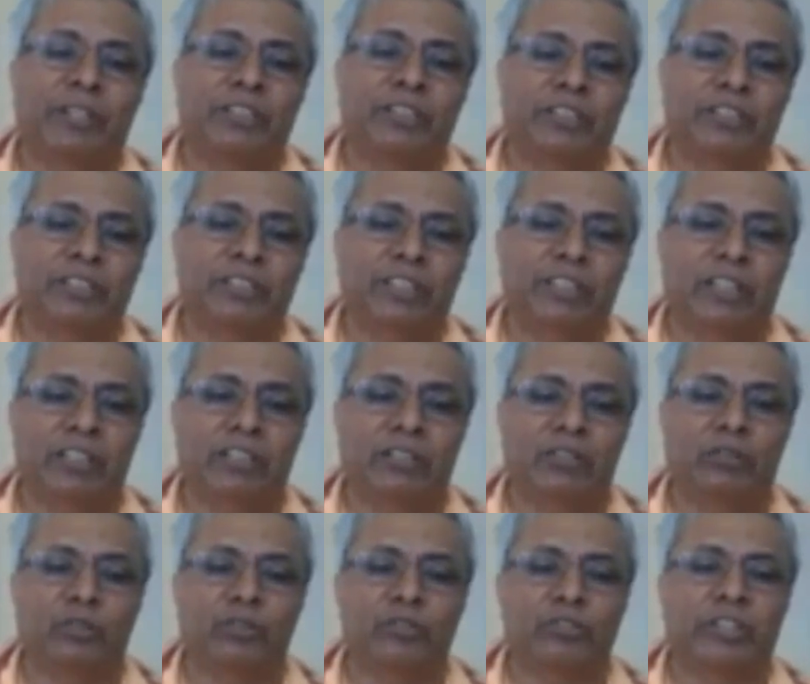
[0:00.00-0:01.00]
very senior
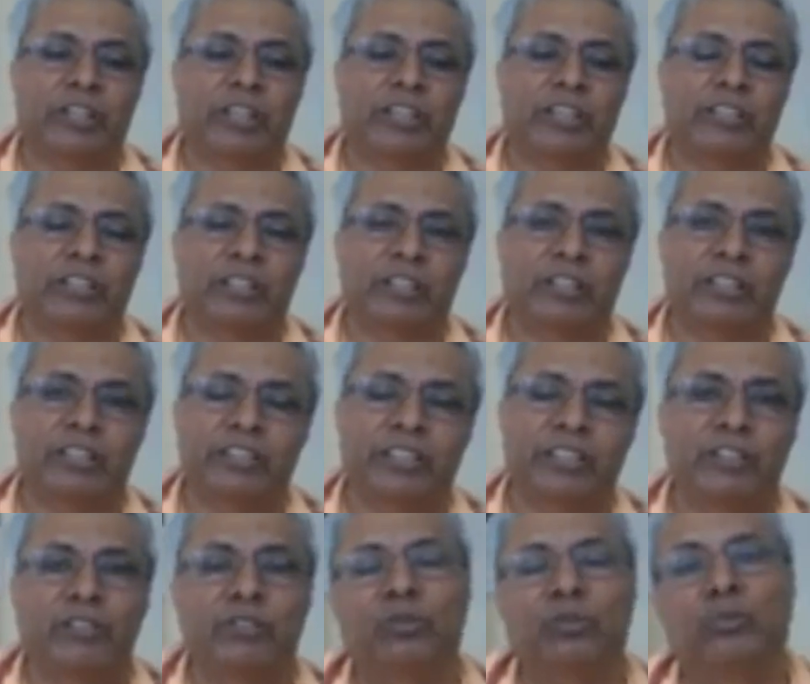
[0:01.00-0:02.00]
in those days, he
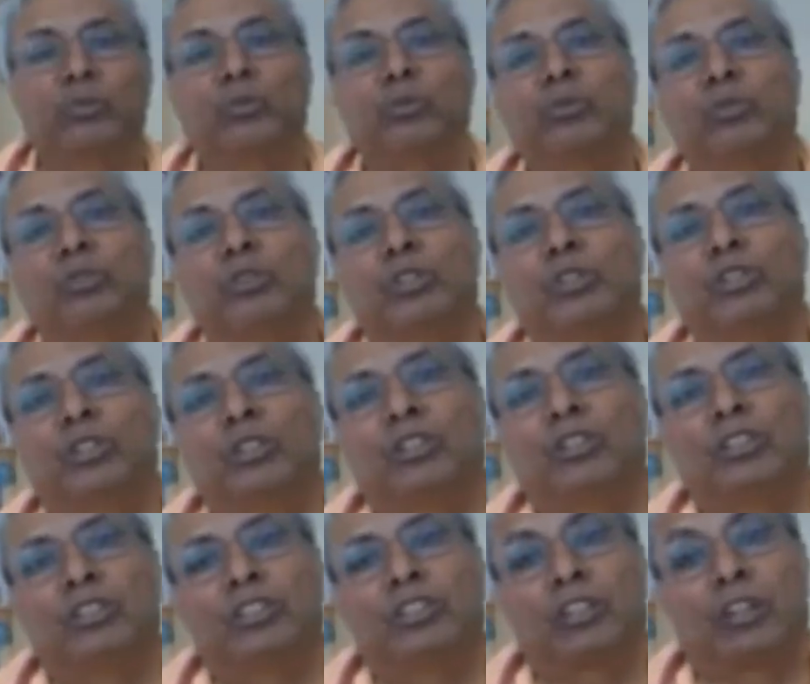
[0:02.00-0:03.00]
listened to
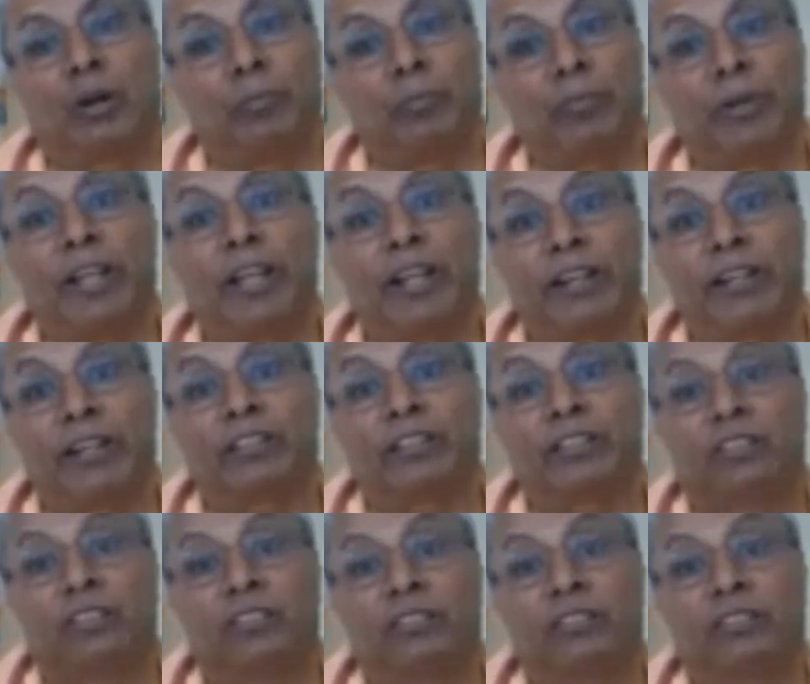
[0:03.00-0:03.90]
the complaint